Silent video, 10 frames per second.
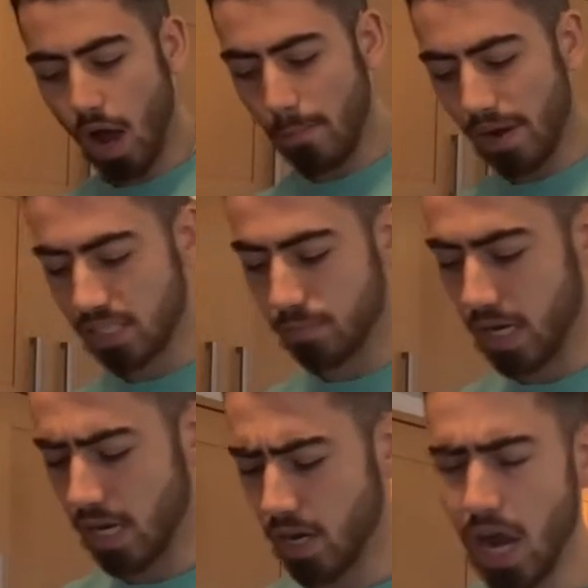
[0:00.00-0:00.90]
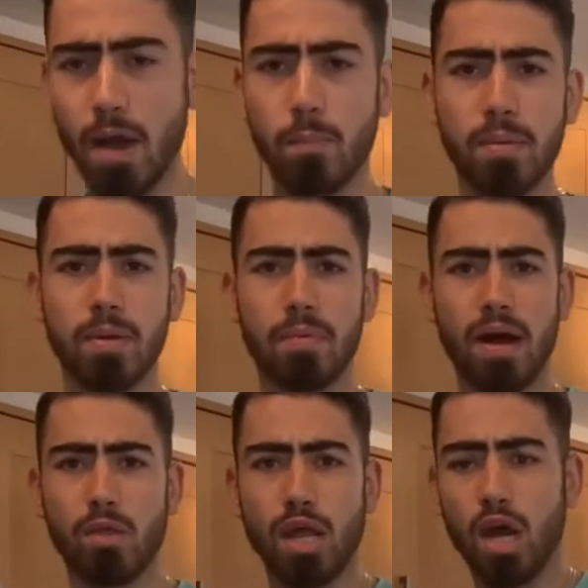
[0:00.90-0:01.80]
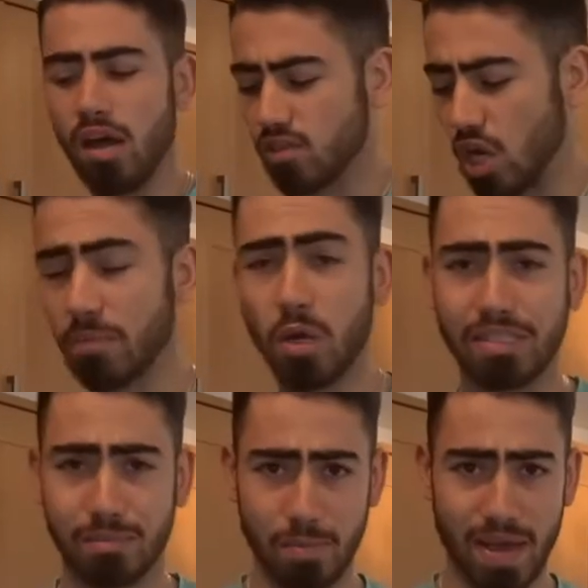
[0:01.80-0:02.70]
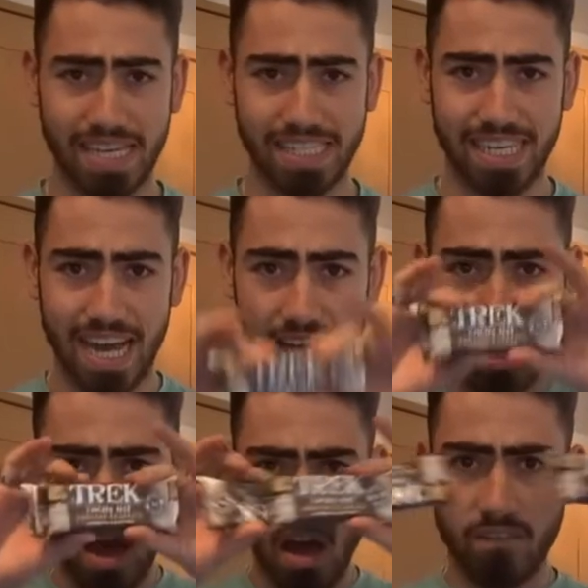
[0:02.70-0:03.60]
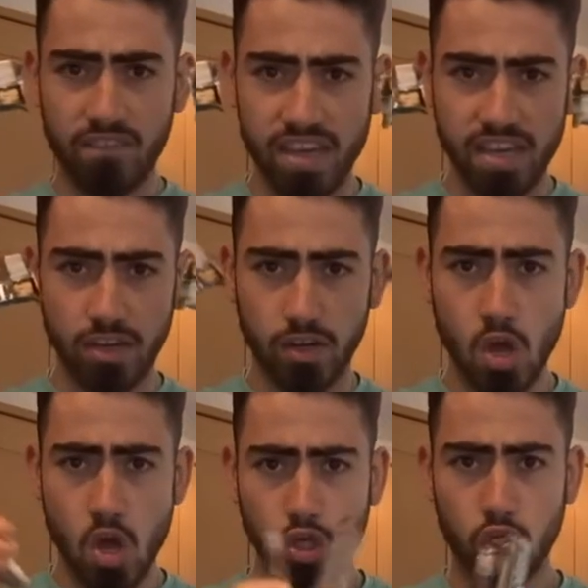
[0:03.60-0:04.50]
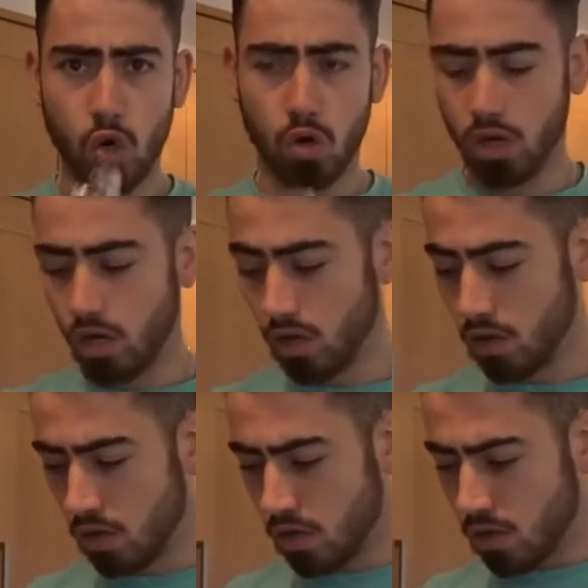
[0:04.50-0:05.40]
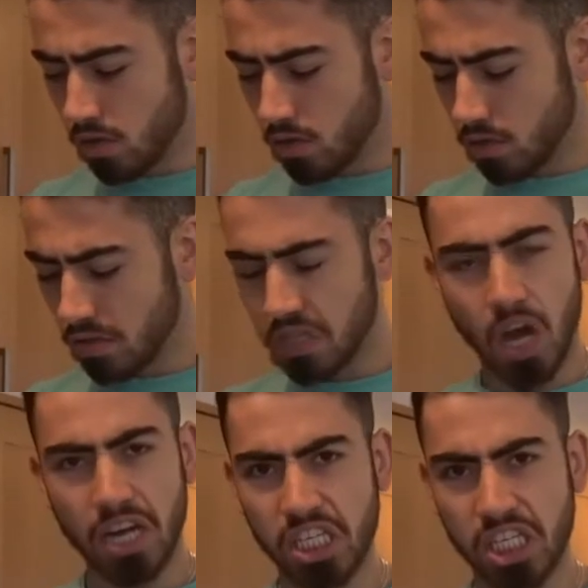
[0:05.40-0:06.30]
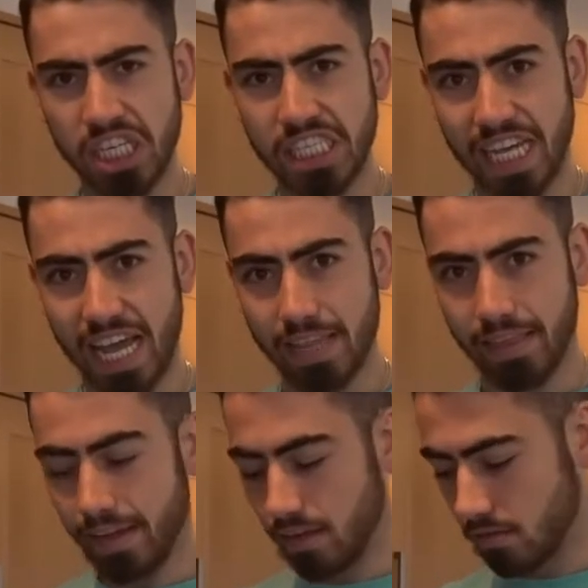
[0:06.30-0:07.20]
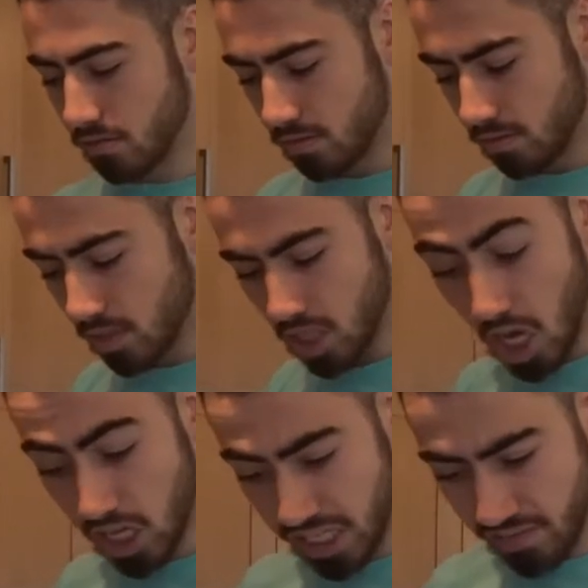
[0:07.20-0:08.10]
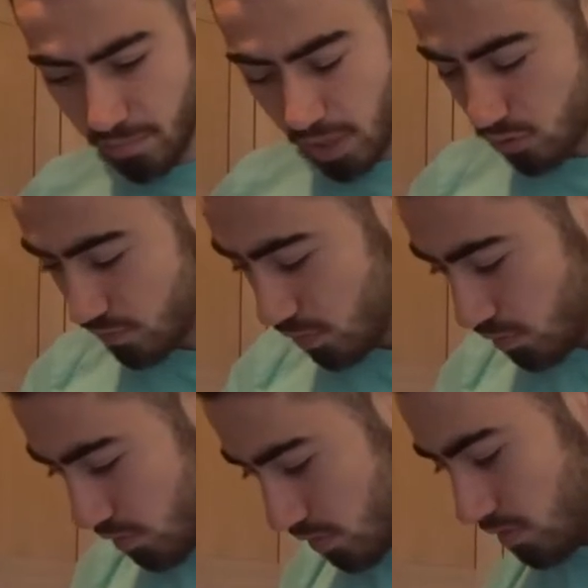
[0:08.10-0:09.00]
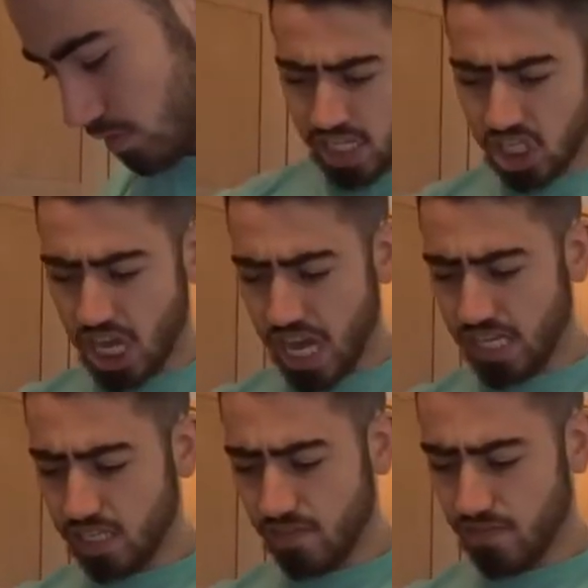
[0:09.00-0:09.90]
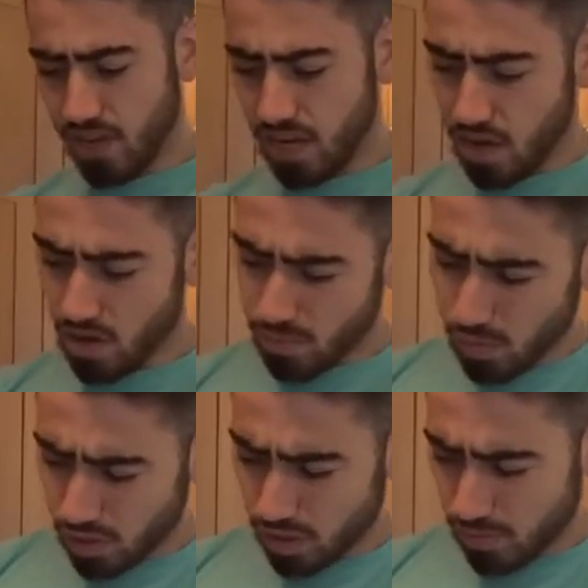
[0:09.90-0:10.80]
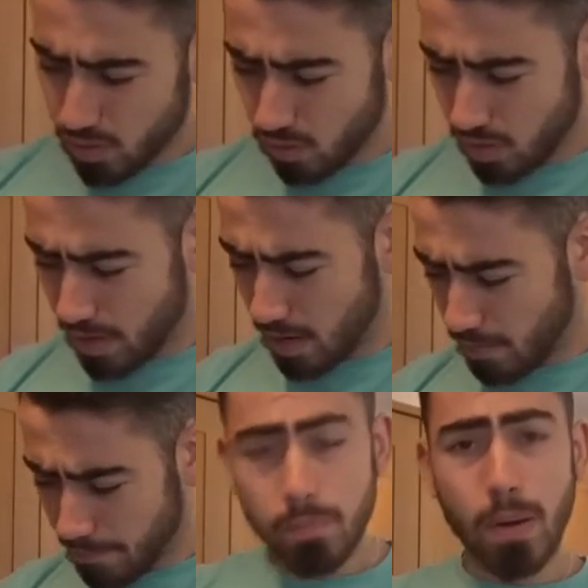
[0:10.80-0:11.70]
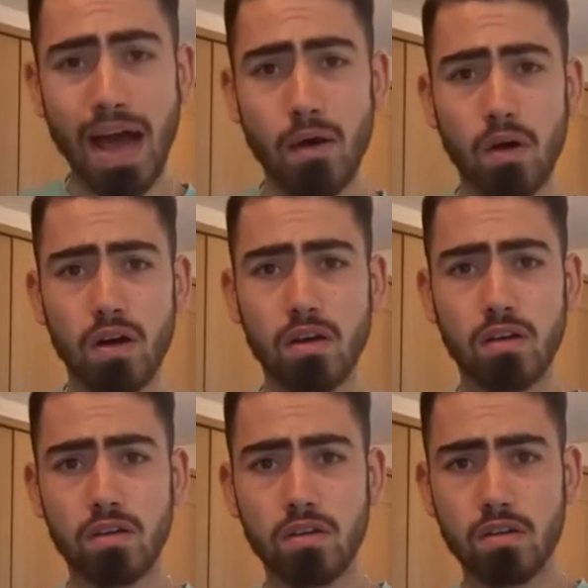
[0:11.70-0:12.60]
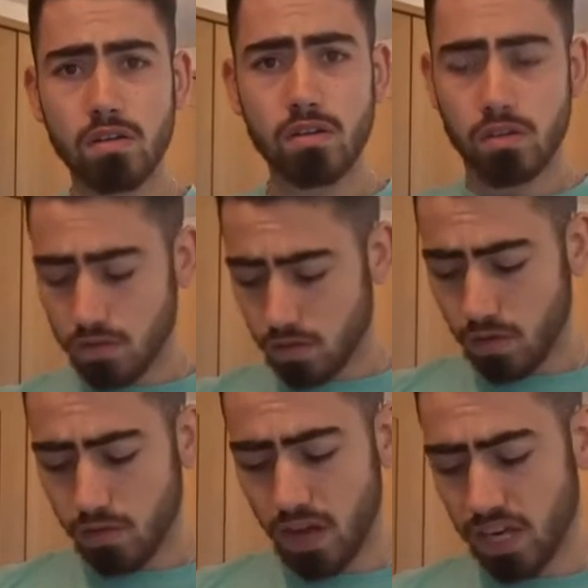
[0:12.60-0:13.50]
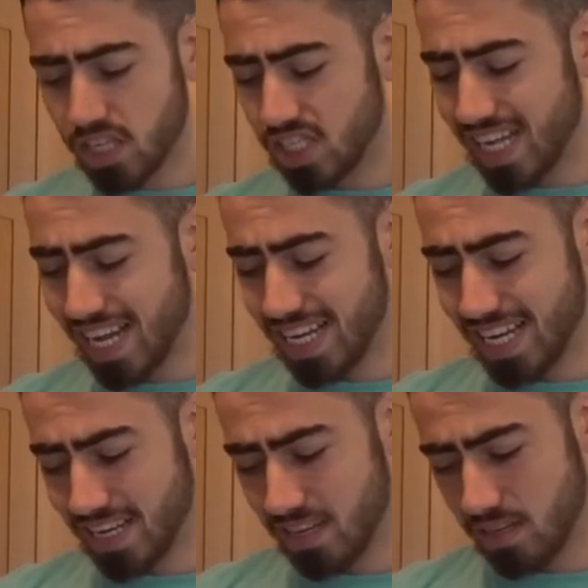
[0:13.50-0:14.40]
I'm Maximilian. I help people empower their lives. And I'm going to be making today a vegan chocolate kind of cheesecake thing. Courtesy of Mousse. In today's video, I'm also going to be talking about the power of understanding